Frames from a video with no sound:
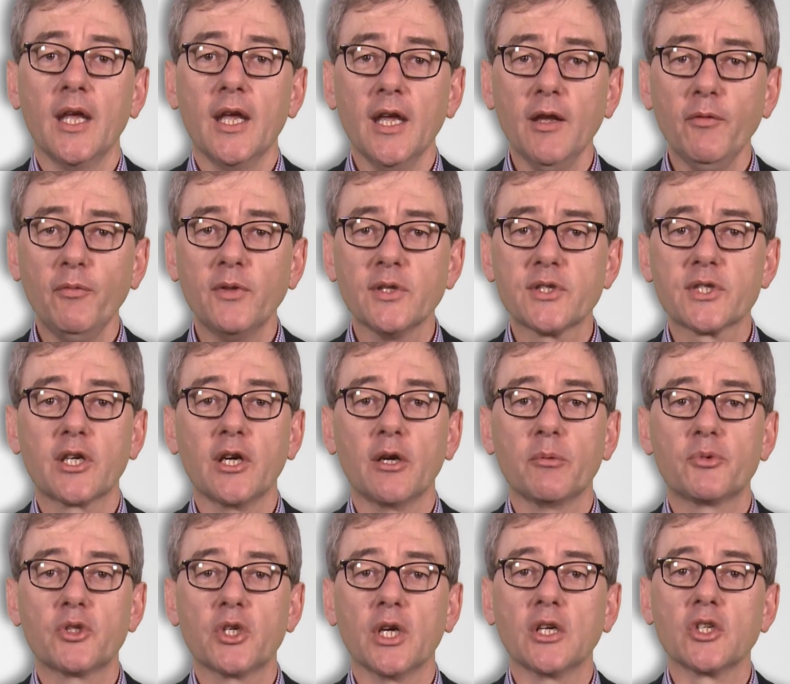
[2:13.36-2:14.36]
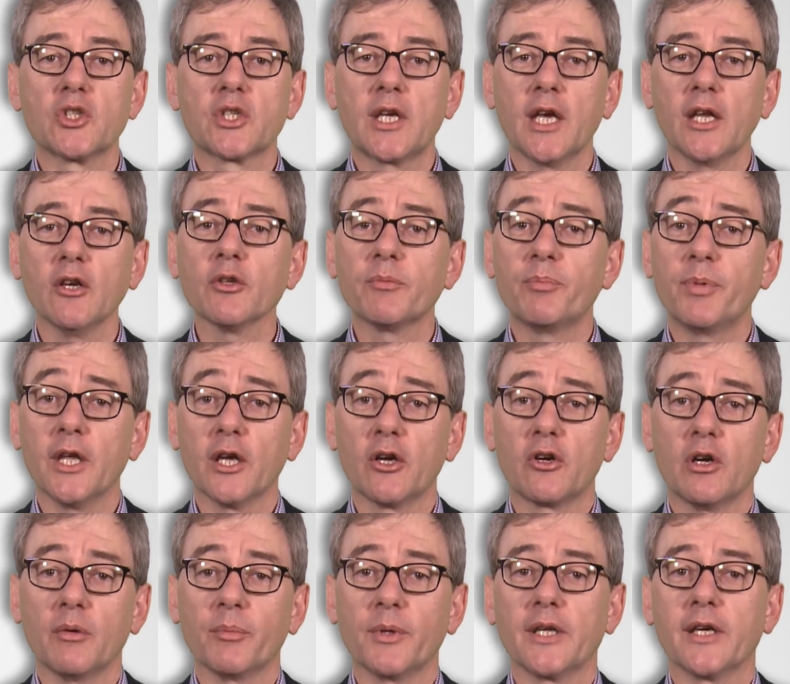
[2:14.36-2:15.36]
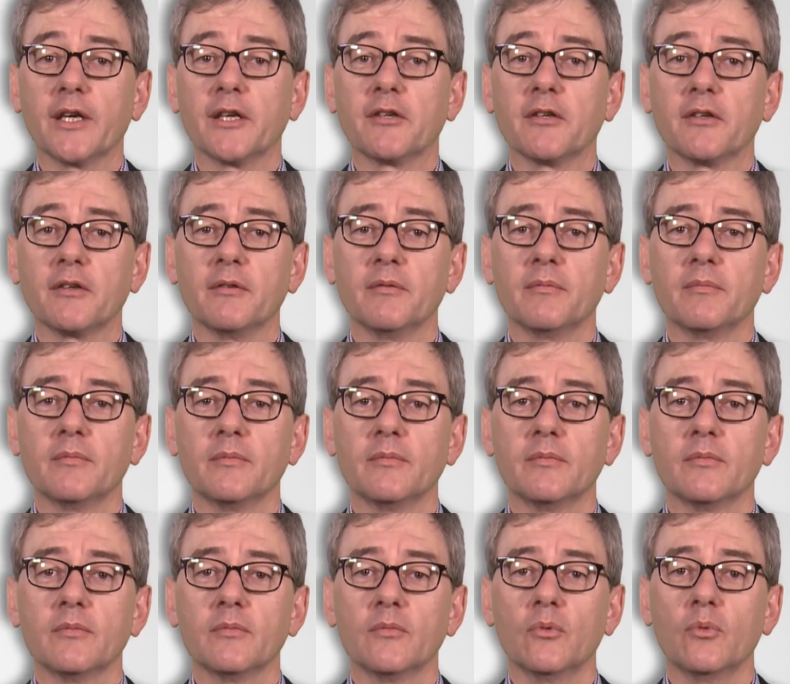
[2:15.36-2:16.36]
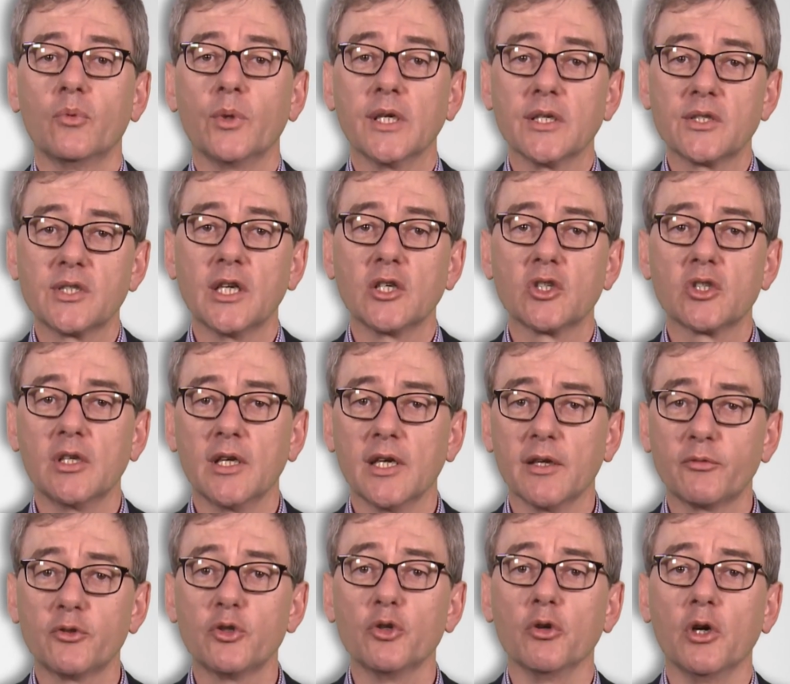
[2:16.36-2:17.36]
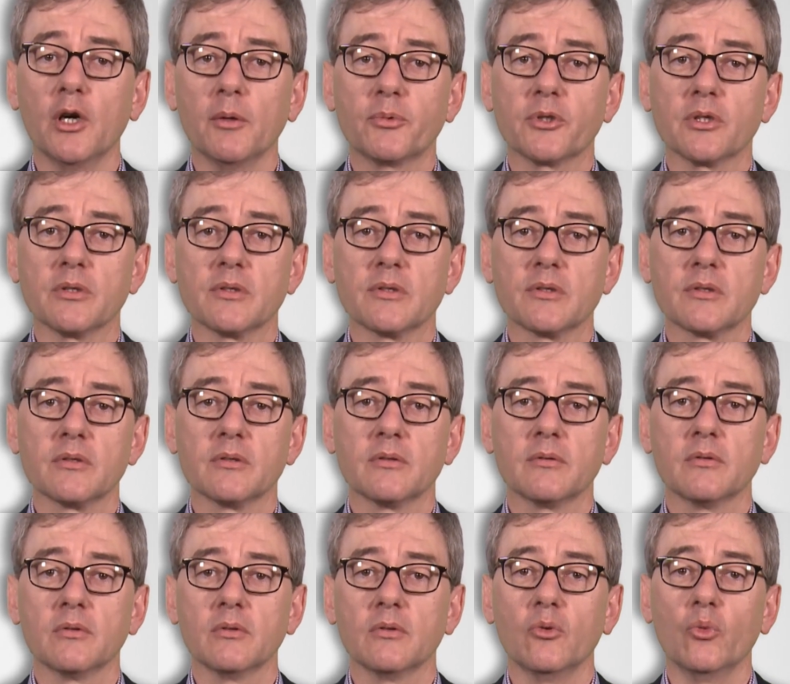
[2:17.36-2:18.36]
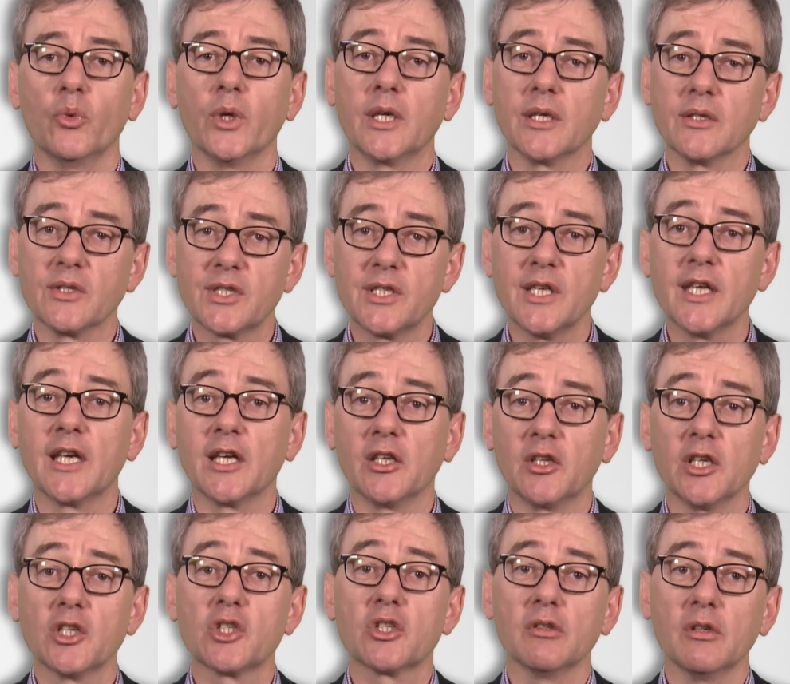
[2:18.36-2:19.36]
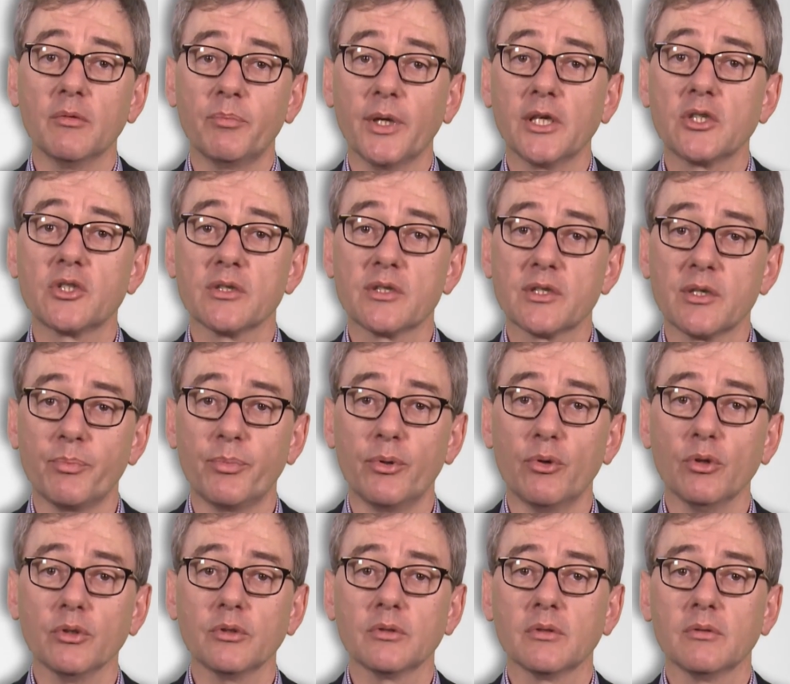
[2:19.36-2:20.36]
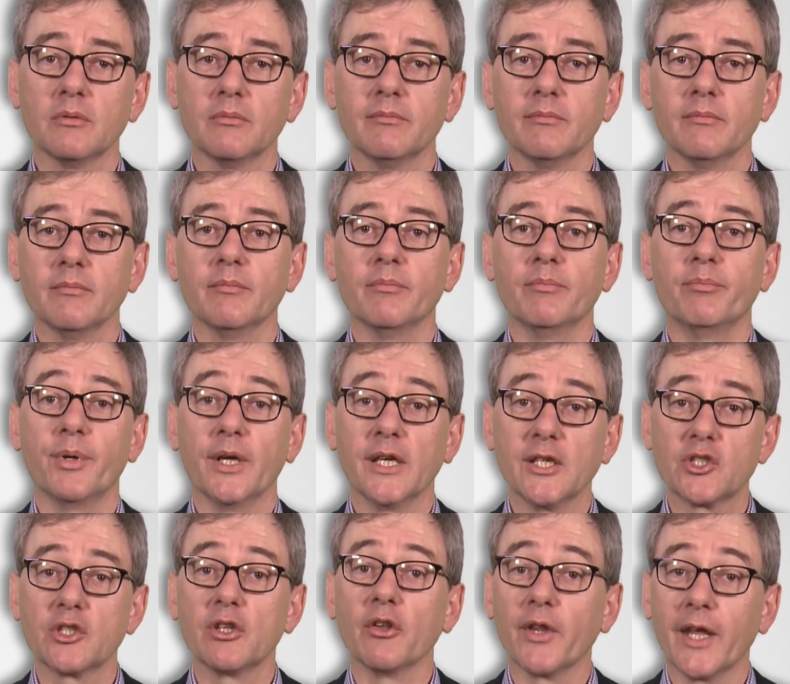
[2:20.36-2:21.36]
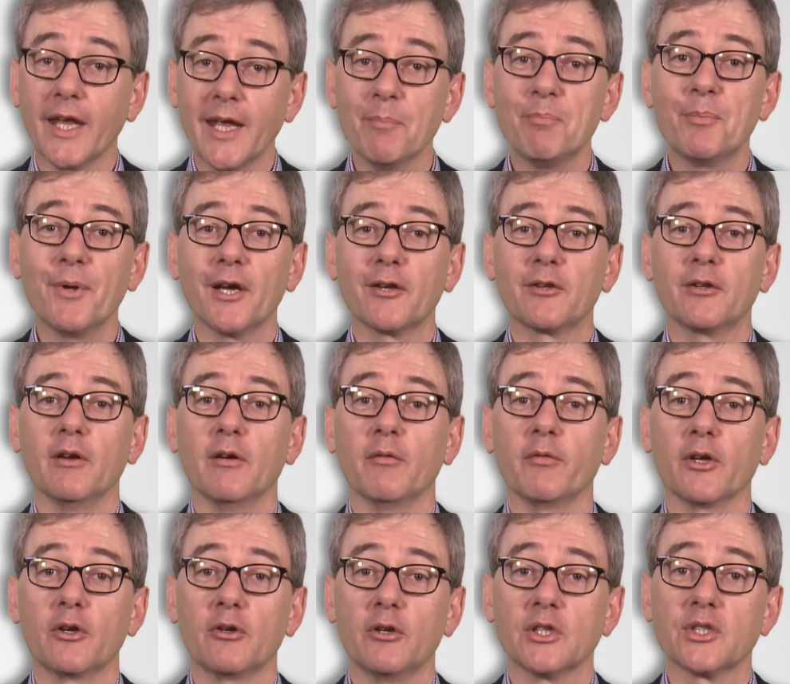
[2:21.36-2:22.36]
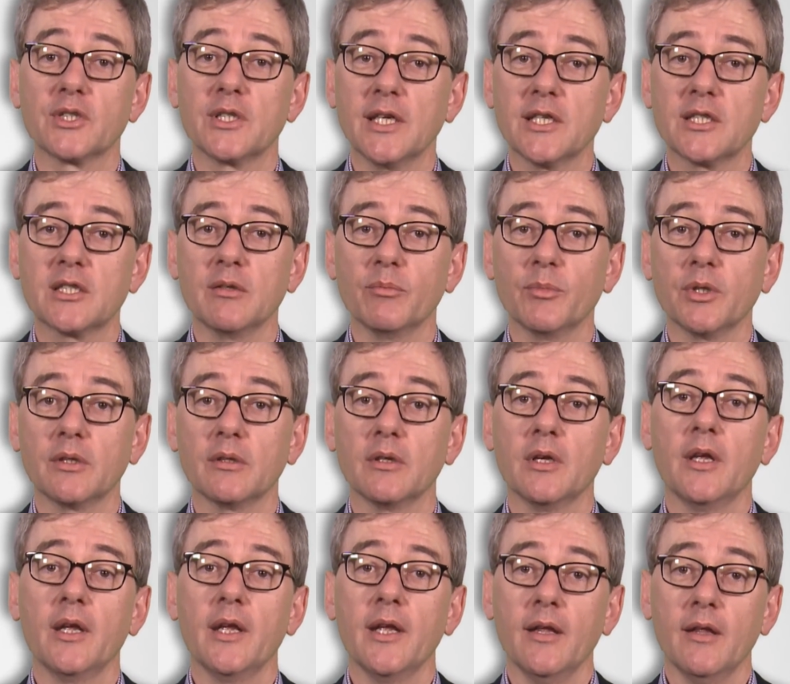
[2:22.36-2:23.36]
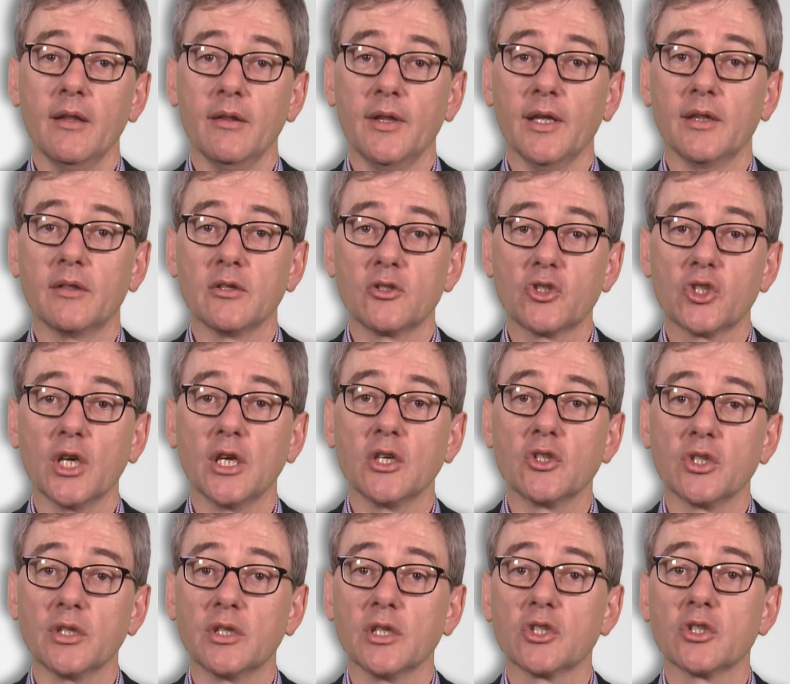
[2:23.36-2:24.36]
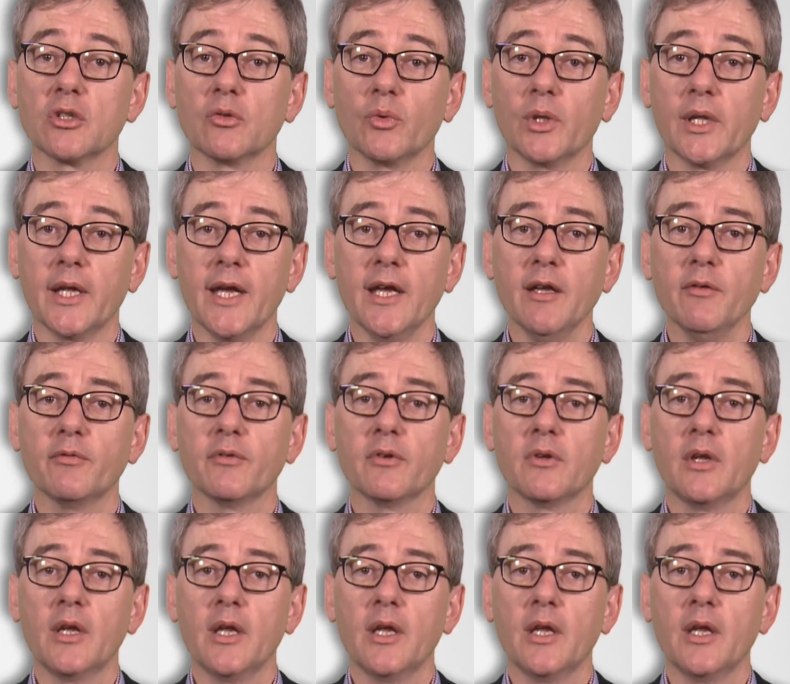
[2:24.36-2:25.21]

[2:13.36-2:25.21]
If the scope change cannot be accommodated, we essentially have two options. We can seek additional budget support based on the impact of the cost estimate that the change addition will have.